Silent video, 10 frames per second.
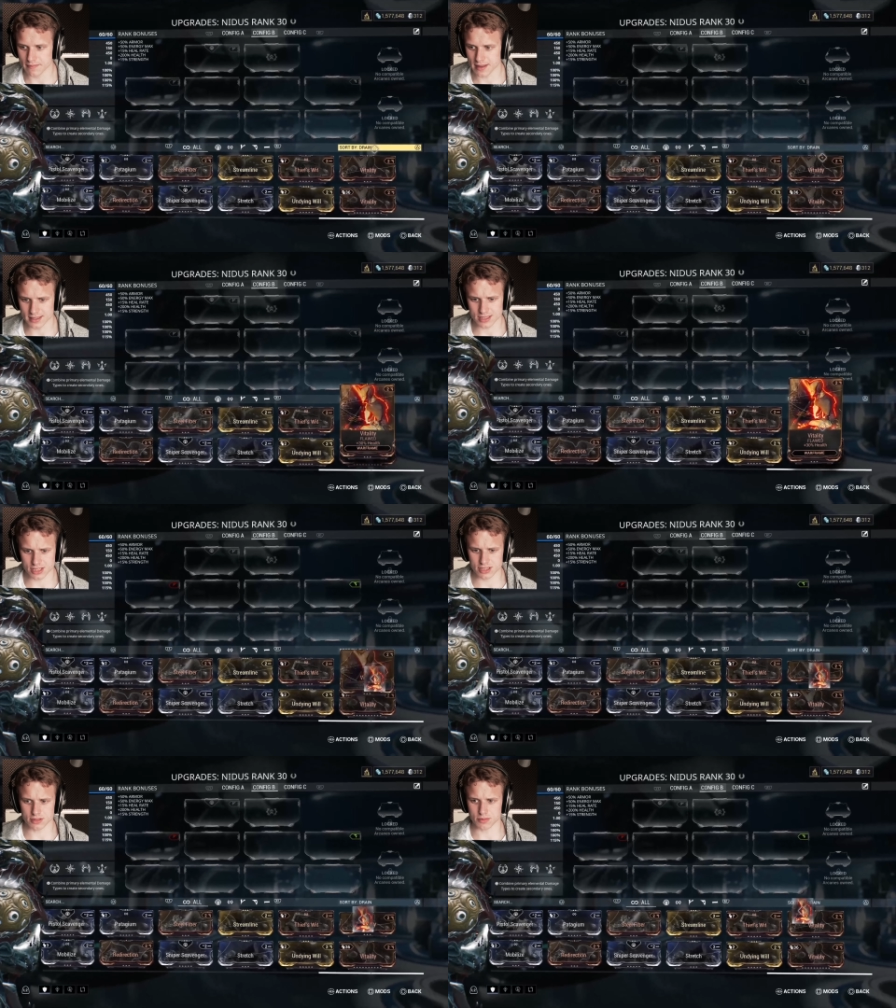That is
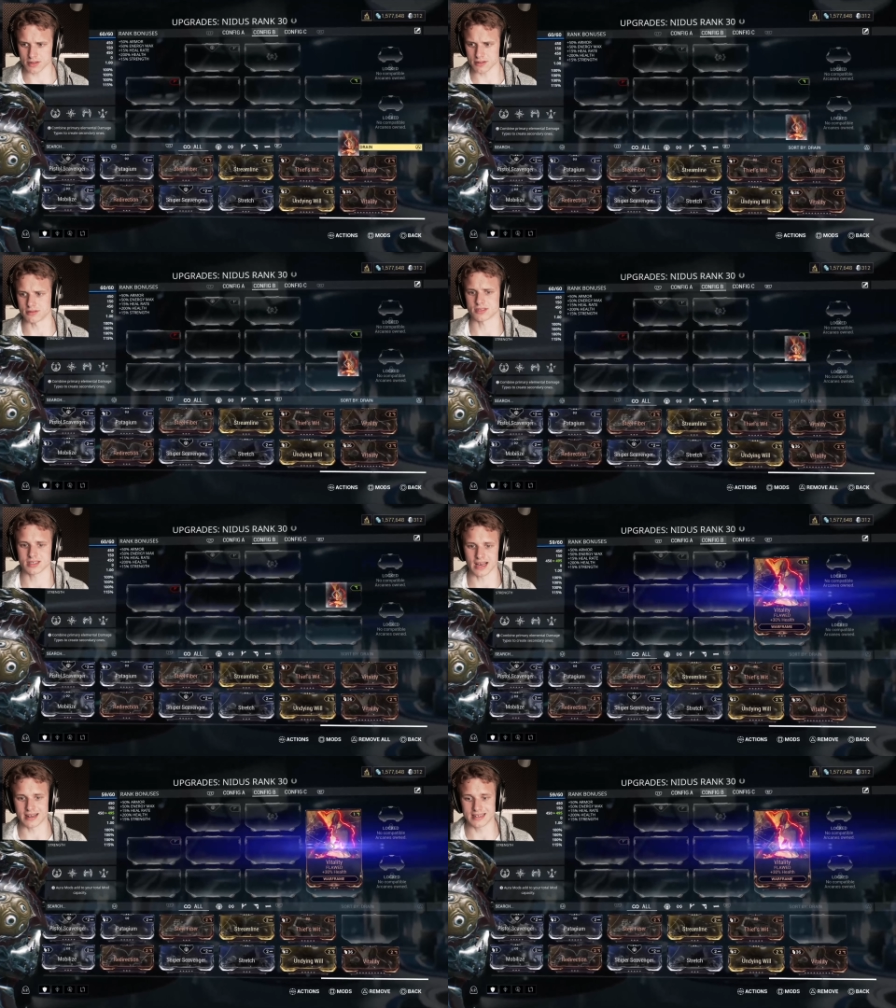actually some good news,
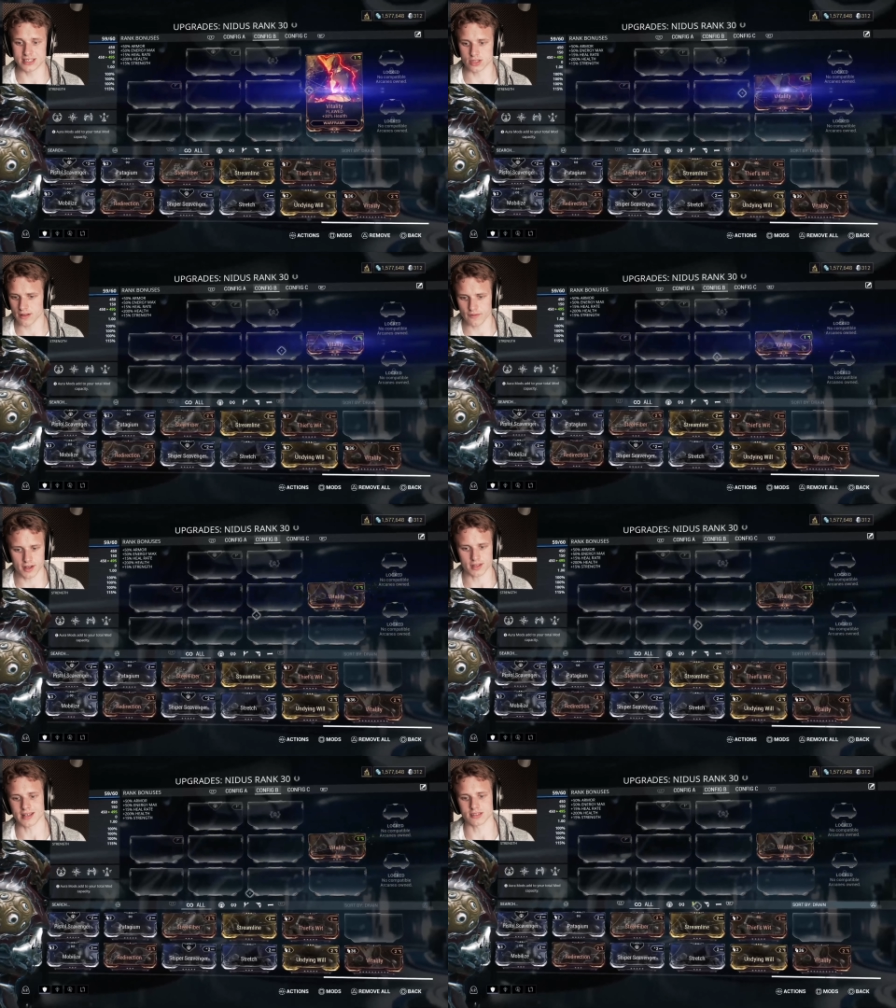because I literally
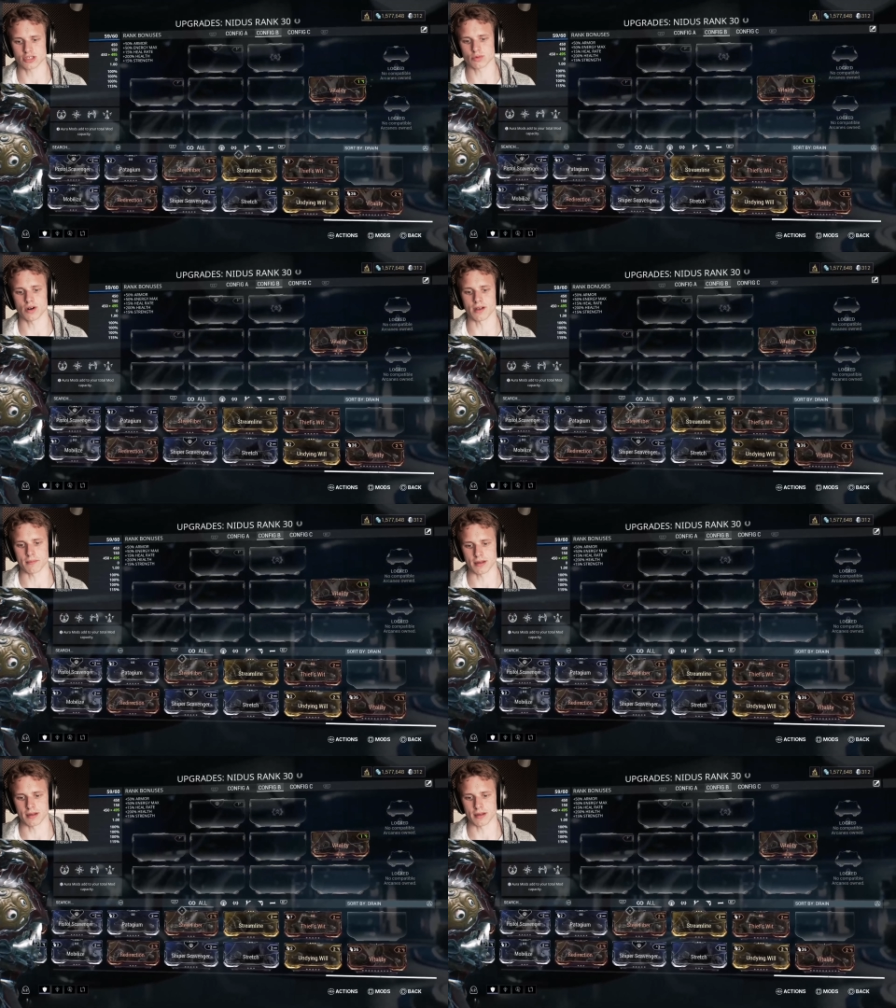thought I had just one,